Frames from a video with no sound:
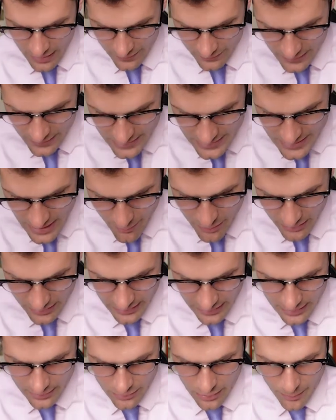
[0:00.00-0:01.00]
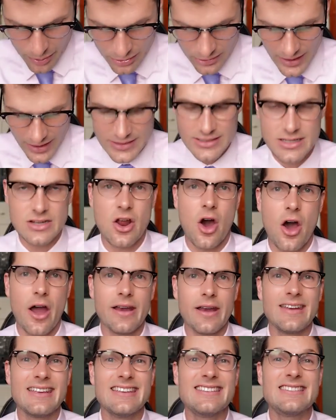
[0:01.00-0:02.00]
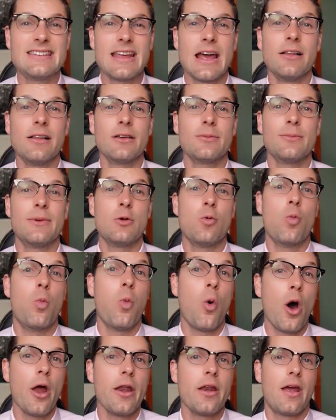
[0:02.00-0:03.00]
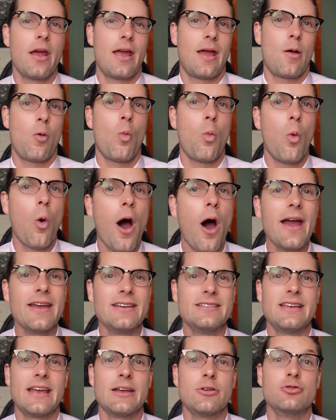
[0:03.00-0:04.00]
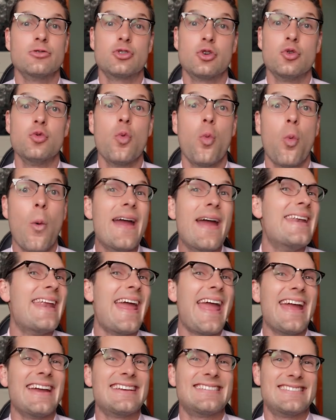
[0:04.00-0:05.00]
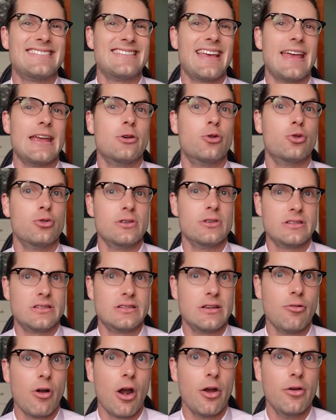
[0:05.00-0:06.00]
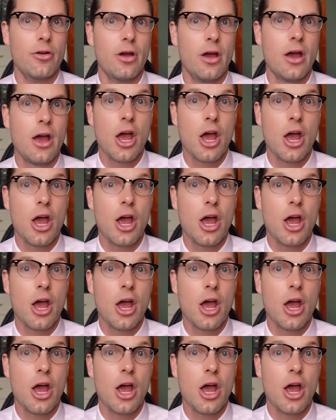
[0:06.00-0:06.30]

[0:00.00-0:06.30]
This number here, the plus 9, is telling me what y is equal to when x is equal to 0.